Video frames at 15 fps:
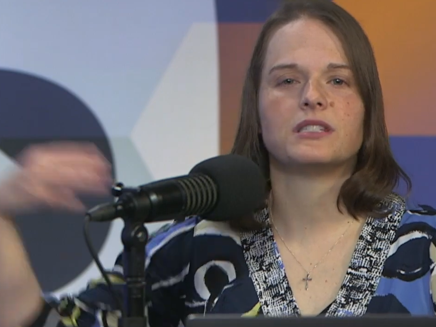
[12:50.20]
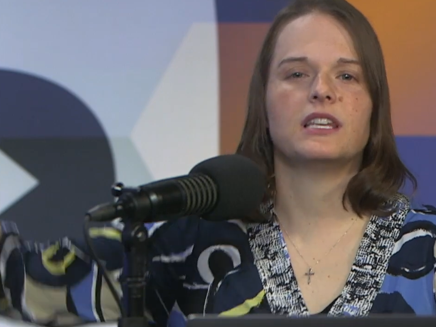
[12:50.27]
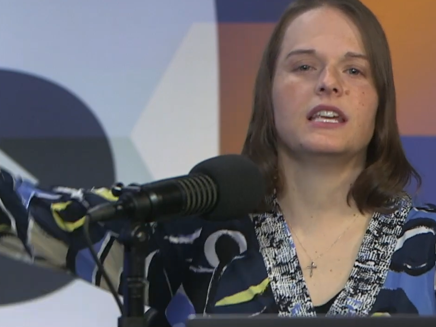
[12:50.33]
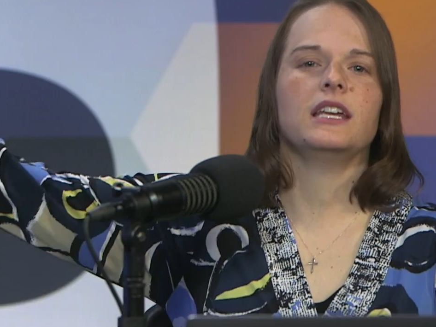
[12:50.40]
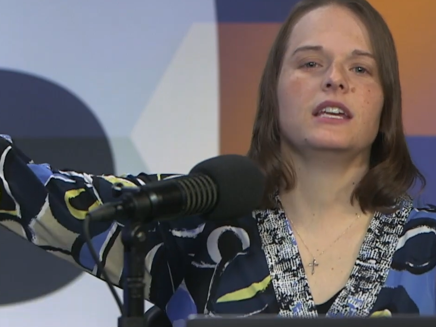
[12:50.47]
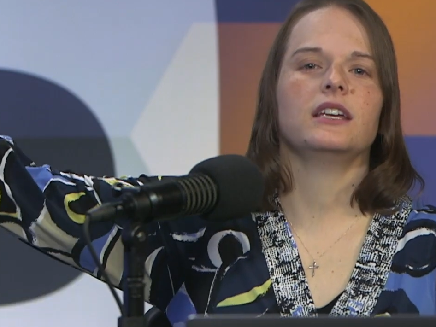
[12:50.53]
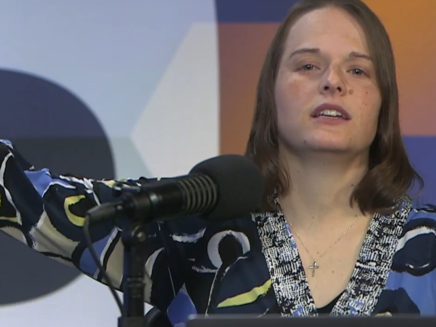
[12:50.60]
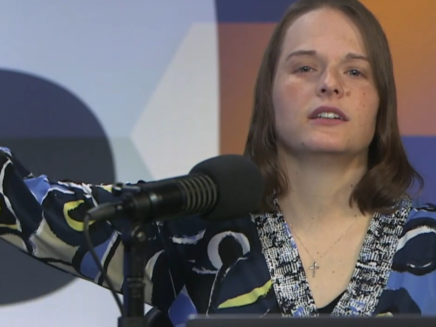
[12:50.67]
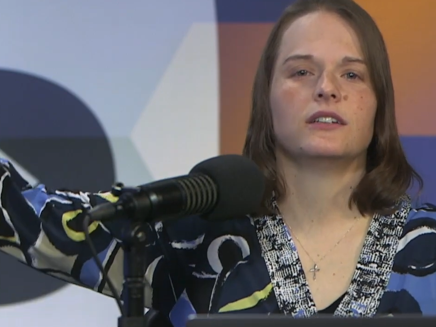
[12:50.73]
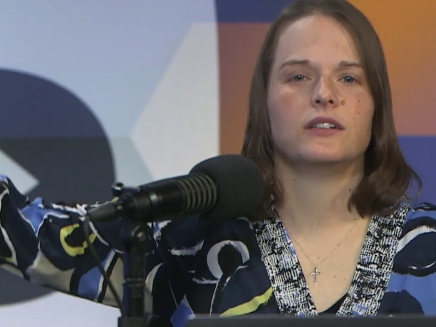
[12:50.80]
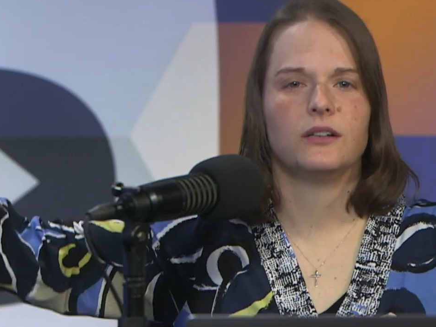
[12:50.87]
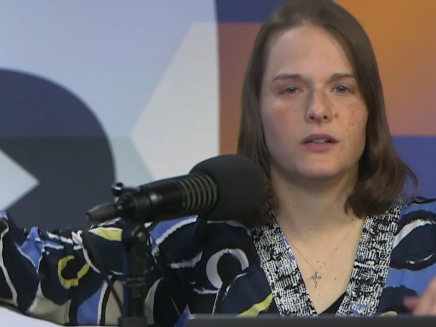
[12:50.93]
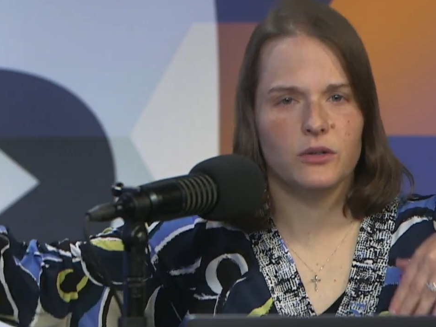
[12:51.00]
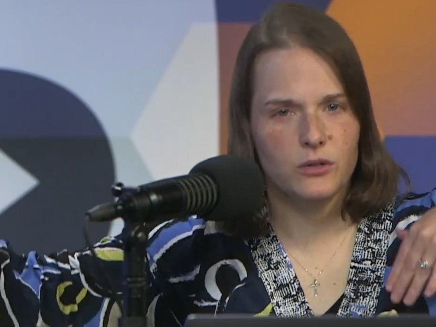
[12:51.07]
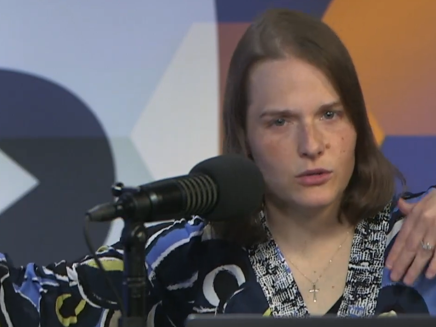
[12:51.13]
sea
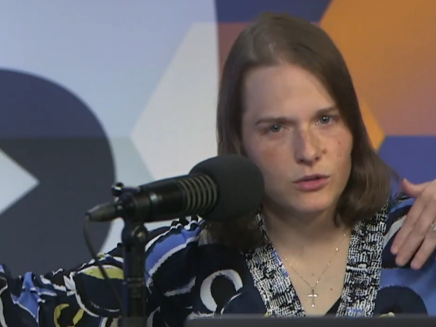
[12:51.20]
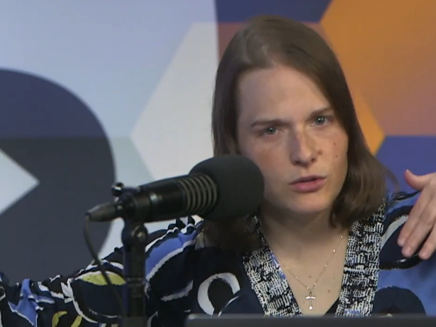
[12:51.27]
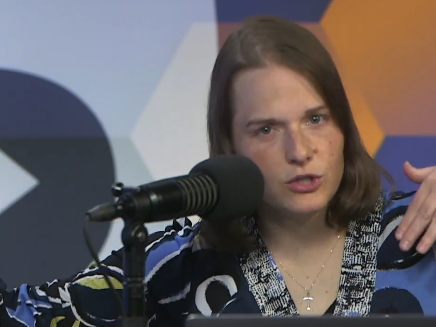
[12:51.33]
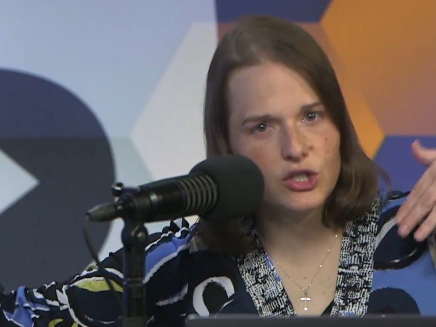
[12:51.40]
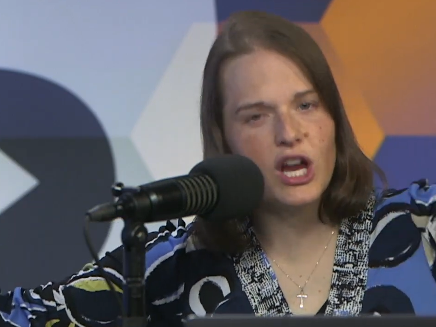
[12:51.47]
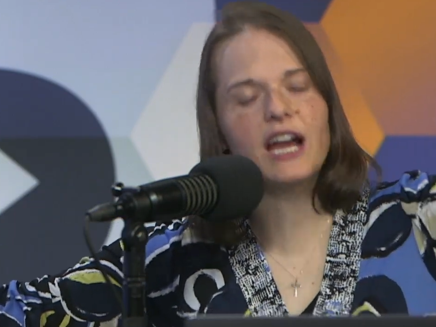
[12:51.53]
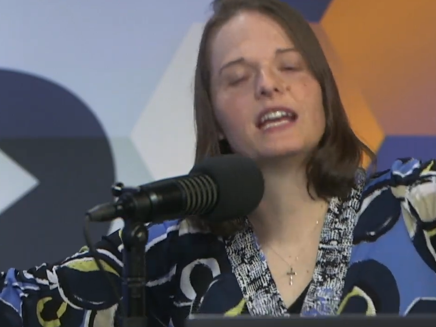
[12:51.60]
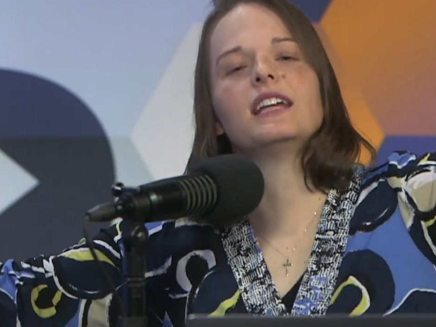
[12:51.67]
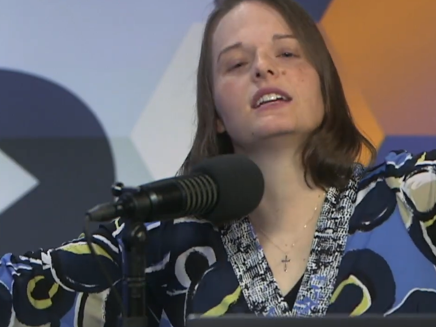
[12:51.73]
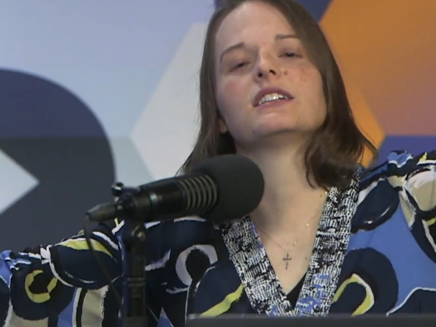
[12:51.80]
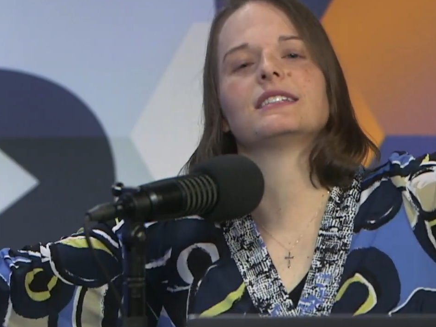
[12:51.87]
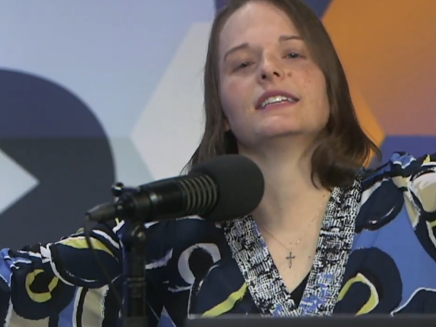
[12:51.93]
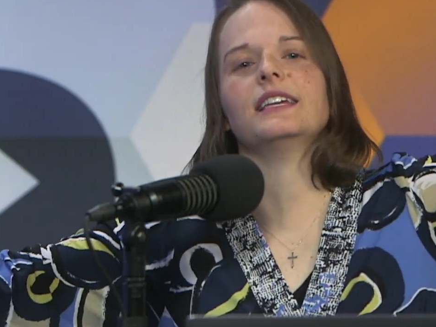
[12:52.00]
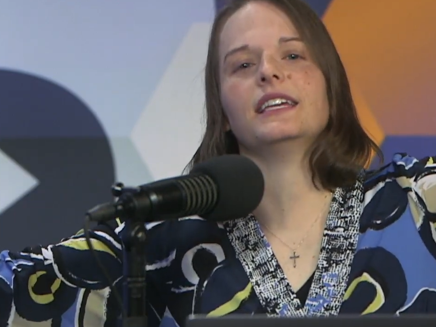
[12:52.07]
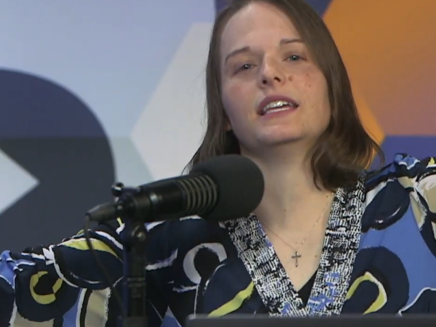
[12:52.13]
to shining
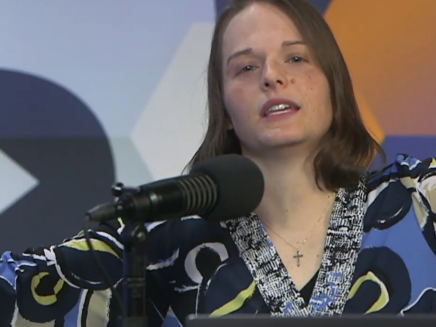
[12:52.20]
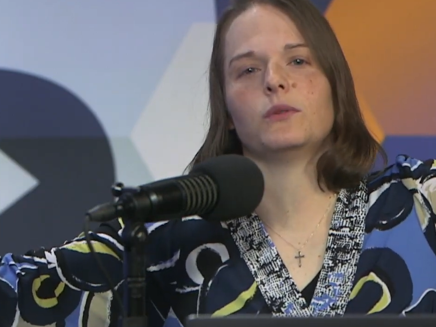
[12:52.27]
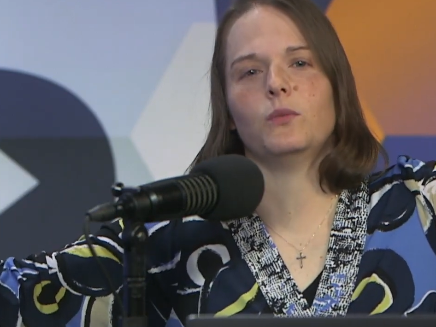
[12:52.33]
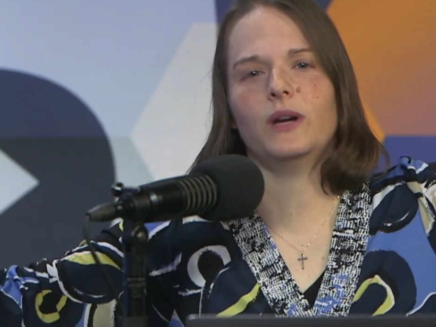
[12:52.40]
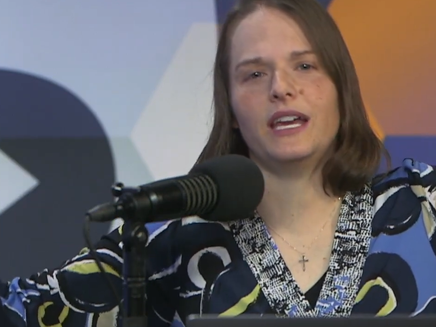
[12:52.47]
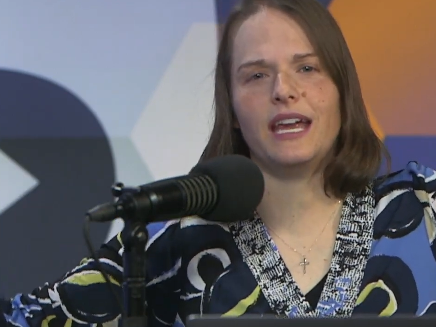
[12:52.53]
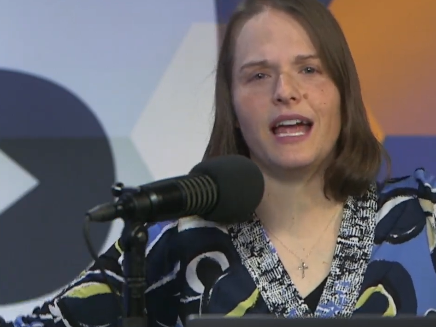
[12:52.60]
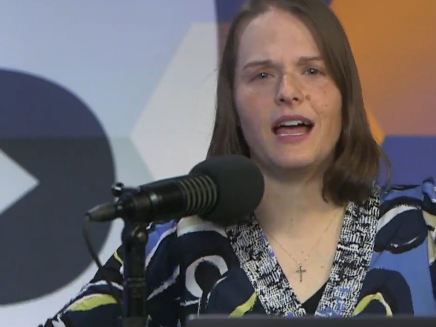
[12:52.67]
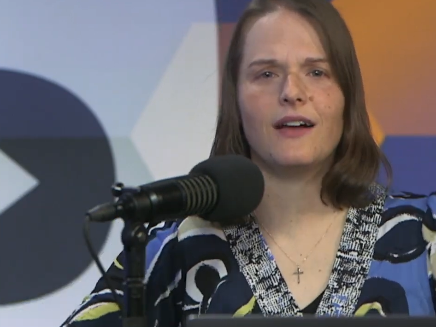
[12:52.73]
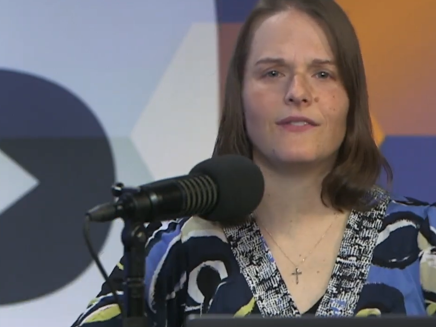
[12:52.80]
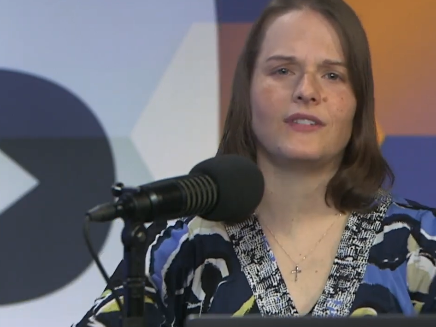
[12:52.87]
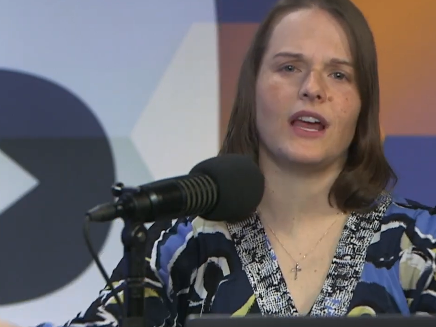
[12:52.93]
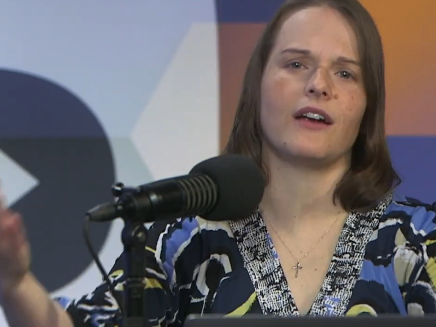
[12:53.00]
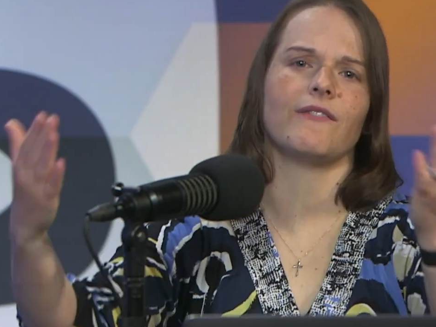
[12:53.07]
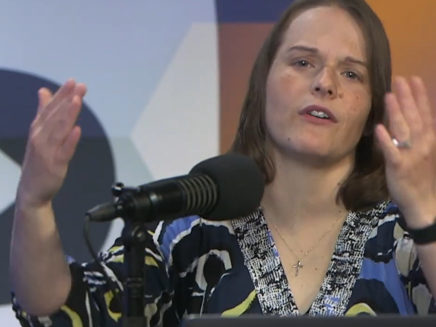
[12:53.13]
sea, we
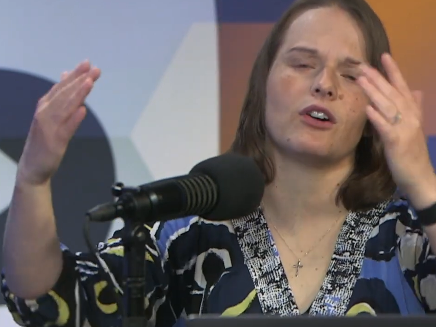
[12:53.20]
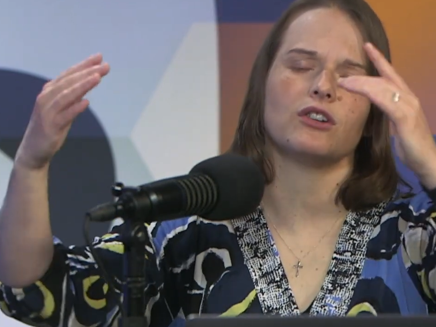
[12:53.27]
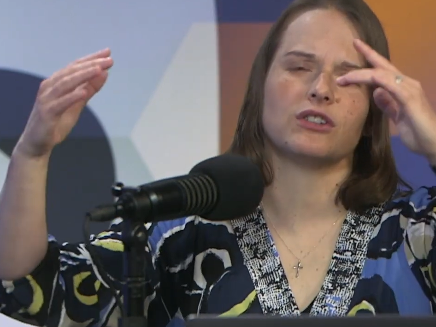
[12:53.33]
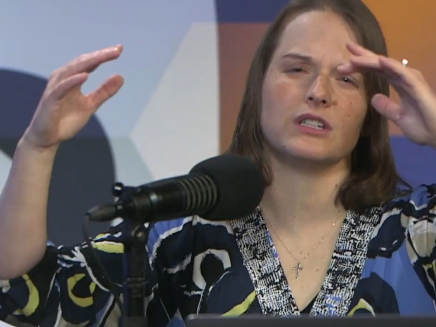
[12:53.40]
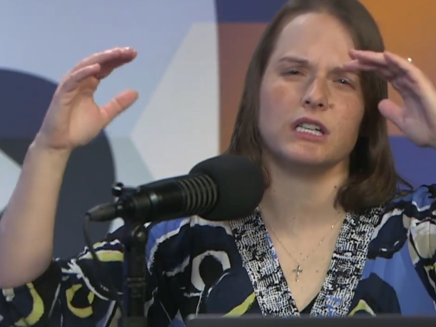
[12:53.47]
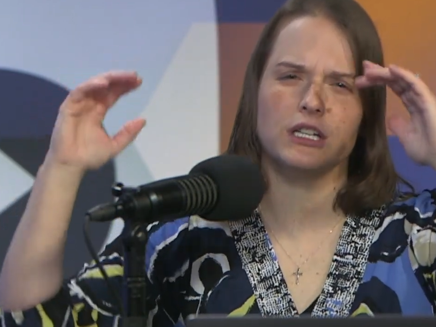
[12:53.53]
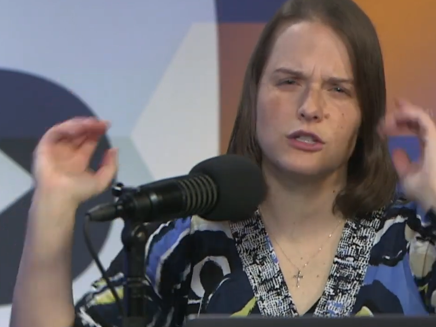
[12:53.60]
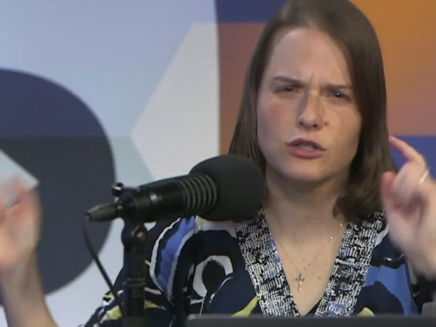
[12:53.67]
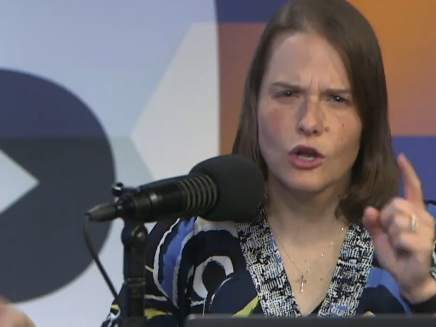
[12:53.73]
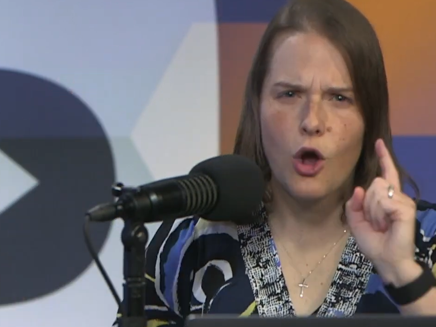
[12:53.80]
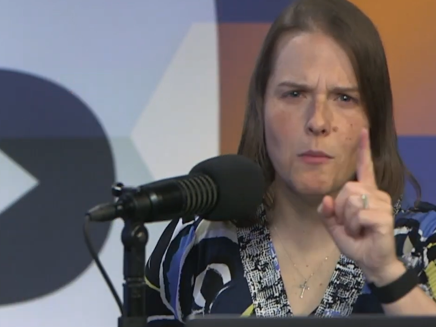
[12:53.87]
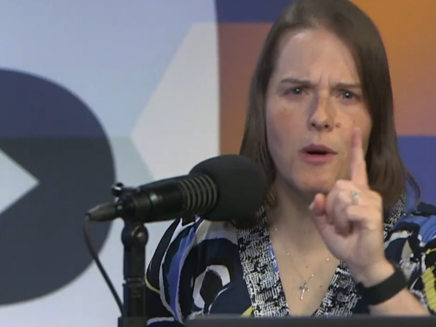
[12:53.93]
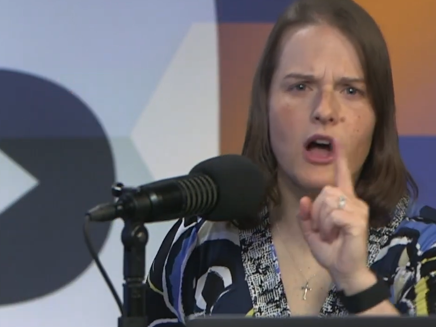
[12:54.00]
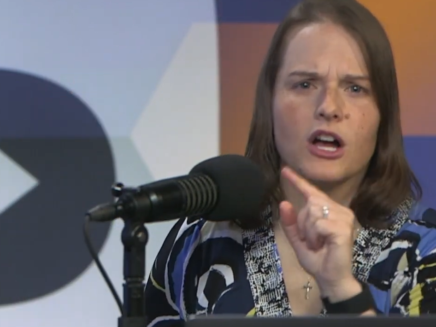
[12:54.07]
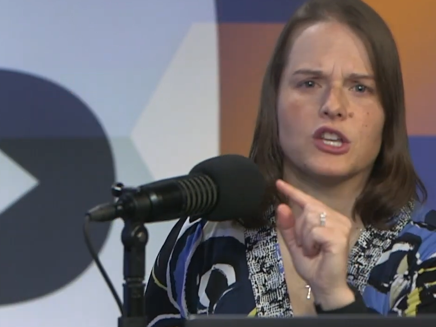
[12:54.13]
have diversity
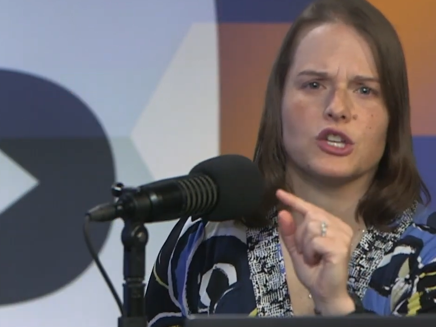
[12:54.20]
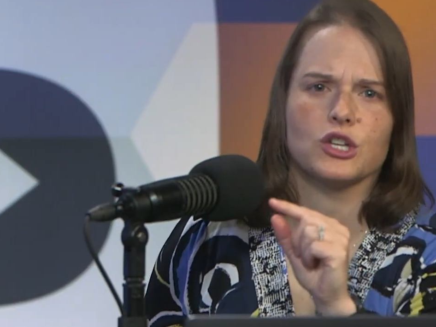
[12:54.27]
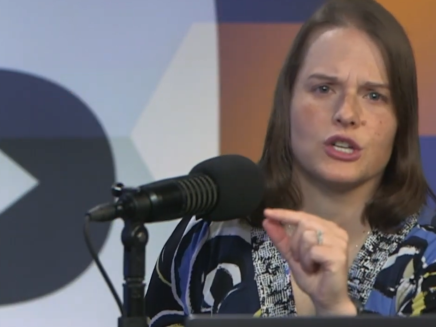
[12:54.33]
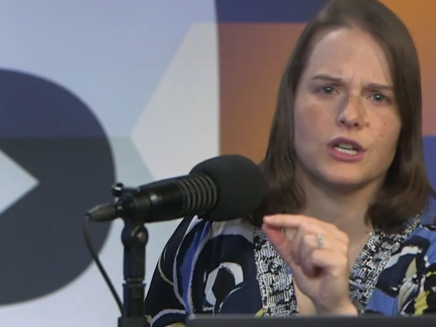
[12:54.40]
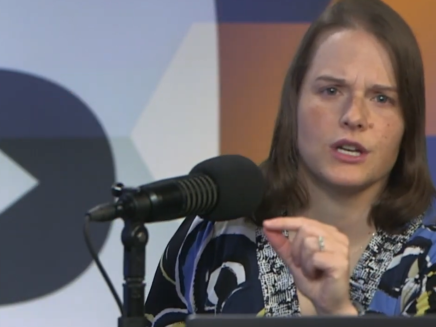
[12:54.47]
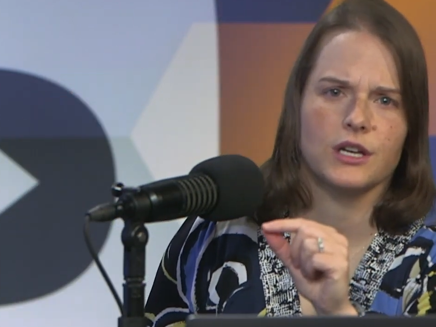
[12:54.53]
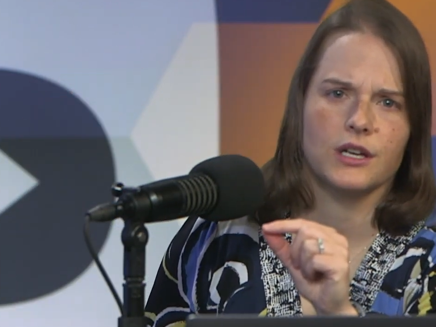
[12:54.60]
so much